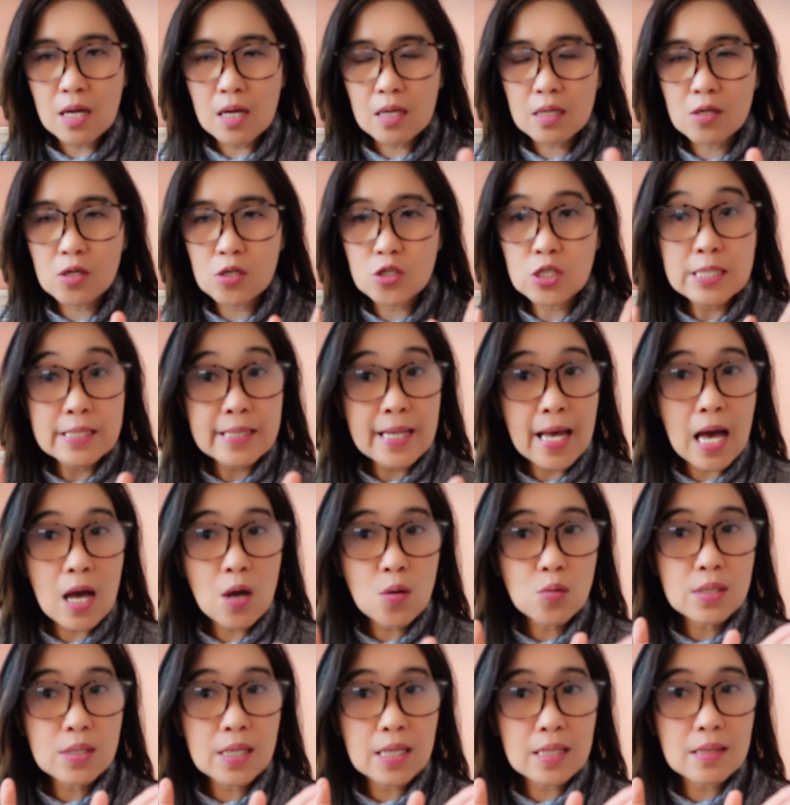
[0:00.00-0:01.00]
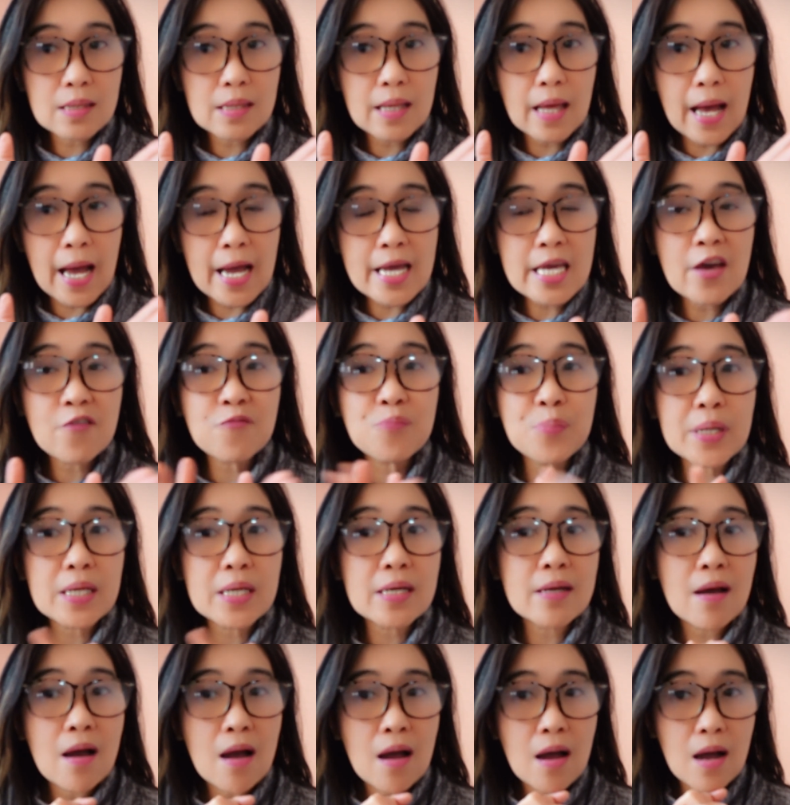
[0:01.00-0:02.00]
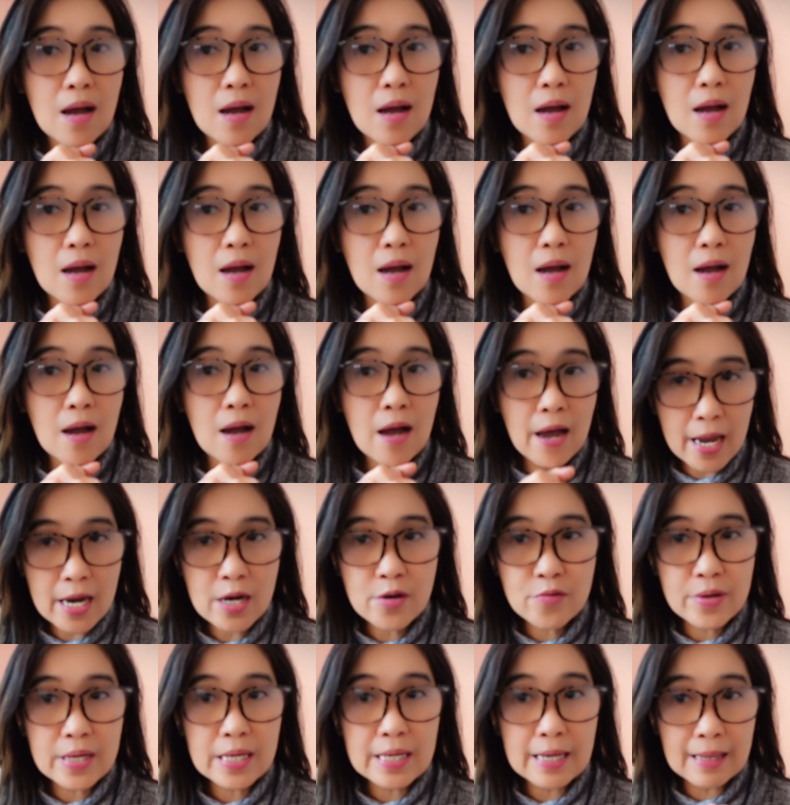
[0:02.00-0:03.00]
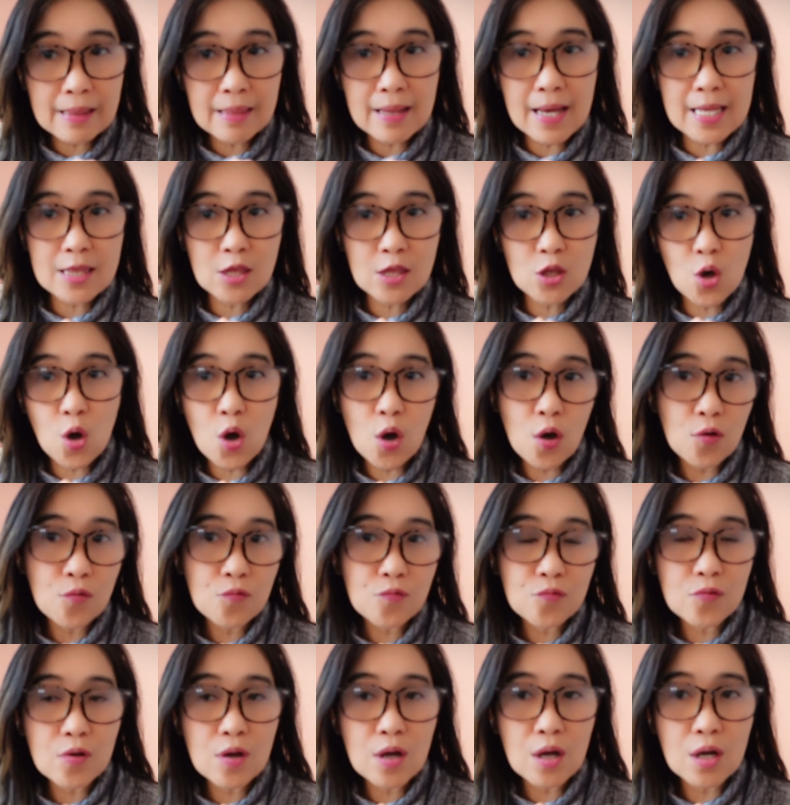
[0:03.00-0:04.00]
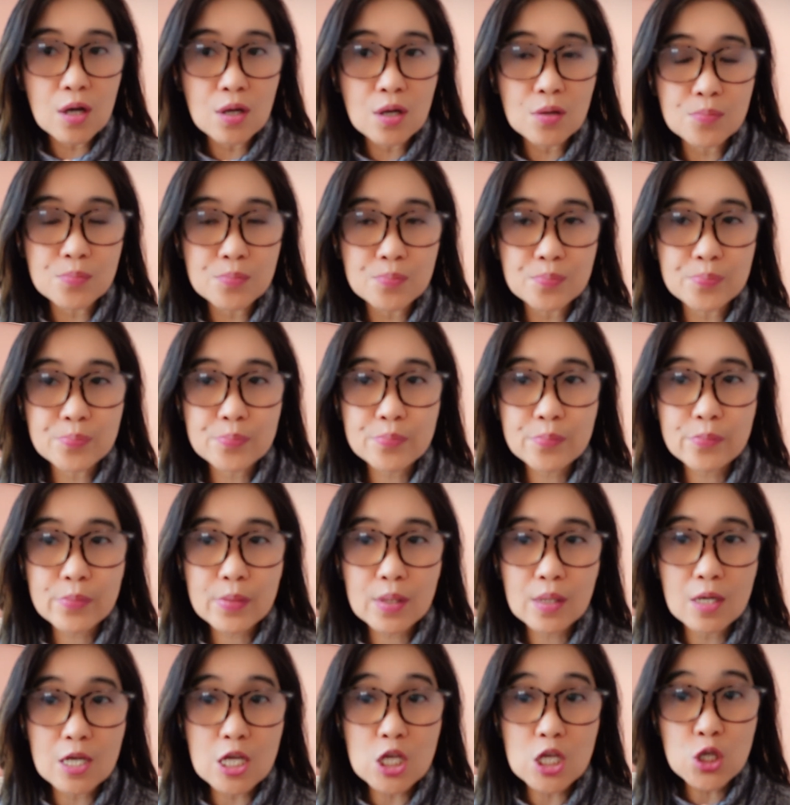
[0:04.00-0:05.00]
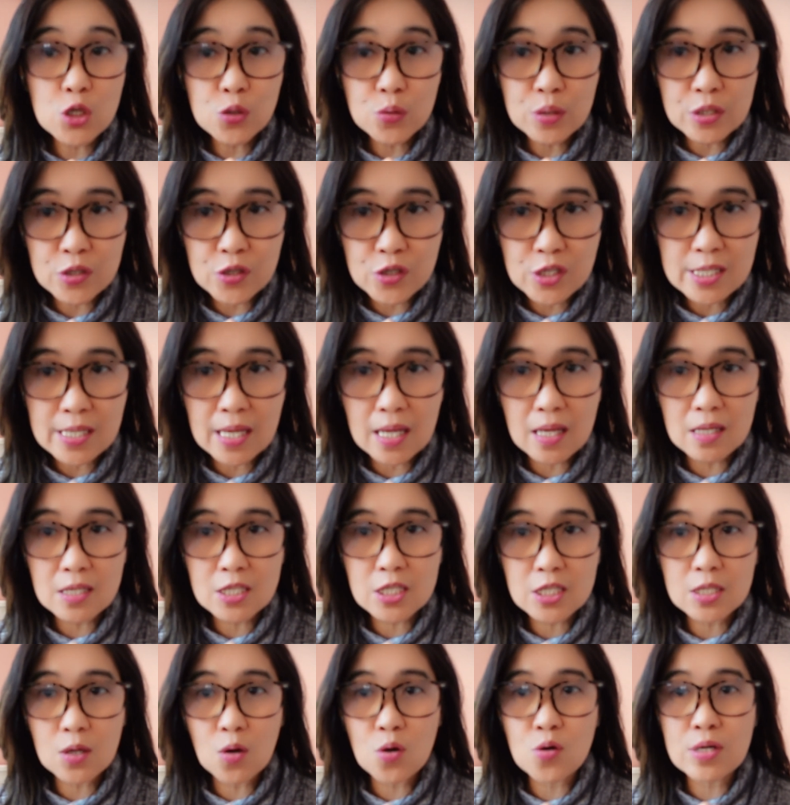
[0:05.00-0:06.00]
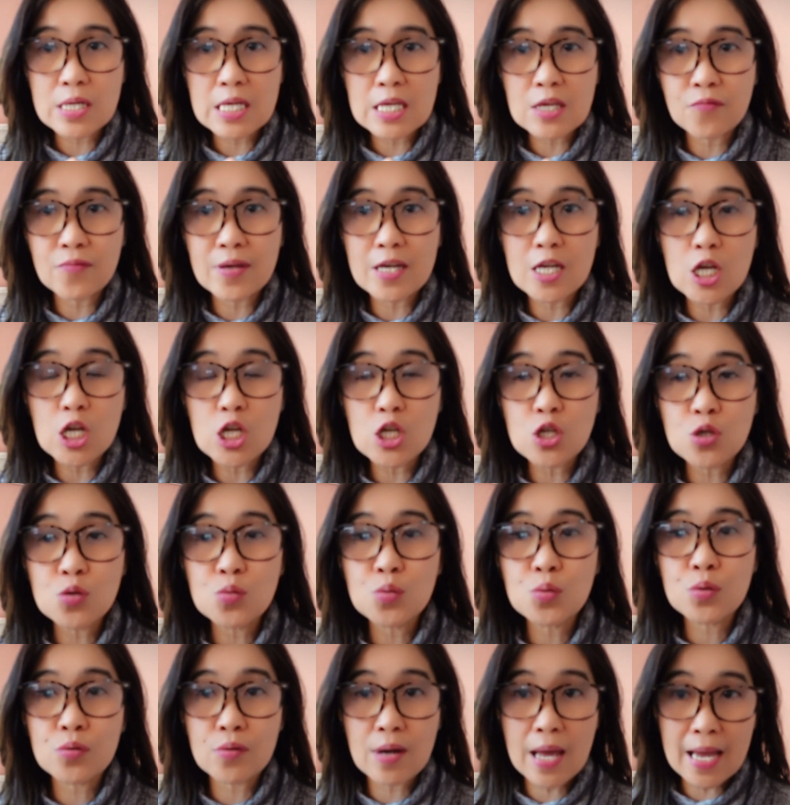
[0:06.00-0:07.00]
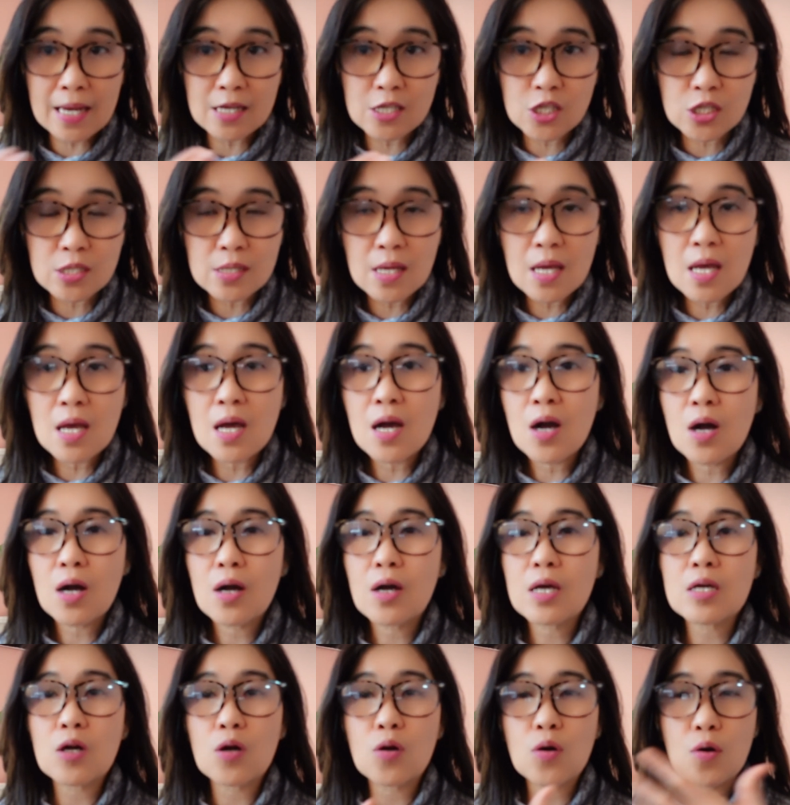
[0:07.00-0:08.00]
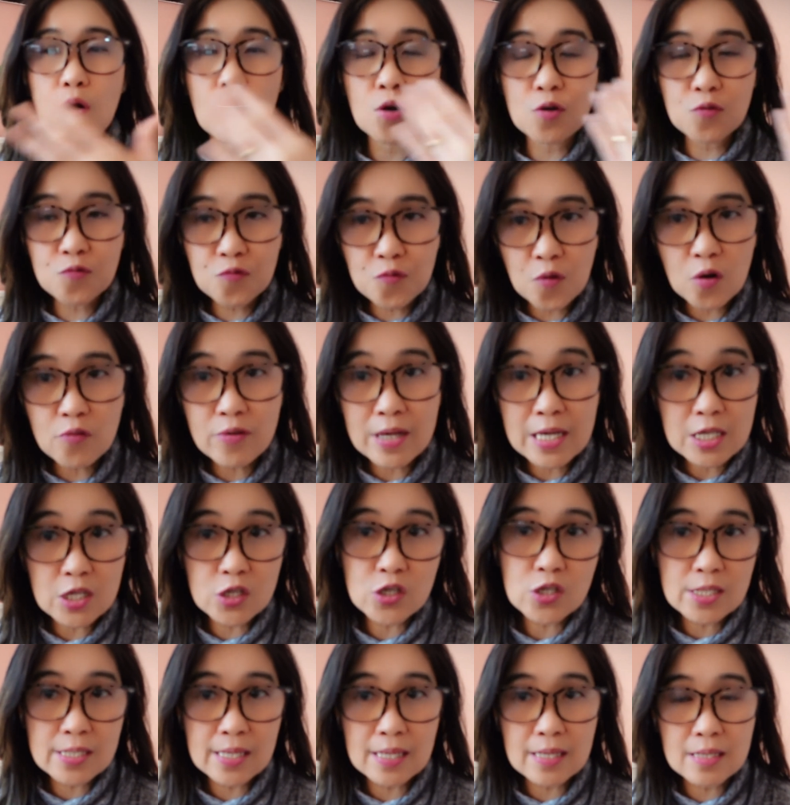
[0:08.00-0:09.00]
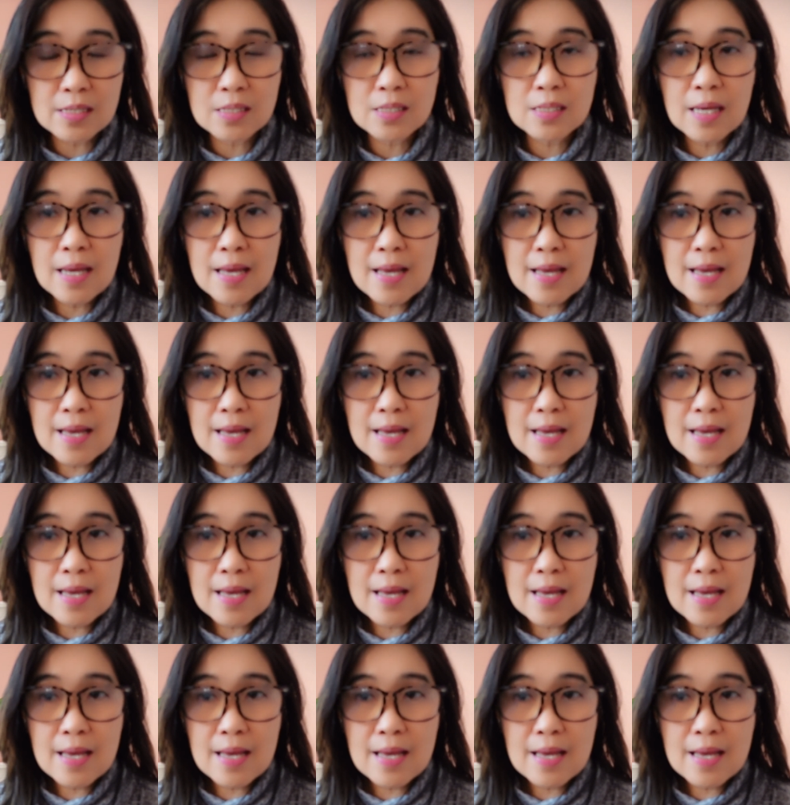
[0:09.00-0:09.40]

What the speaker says: Because now that I have been hiring a lot of new nurses or even new grads or foreign nurses,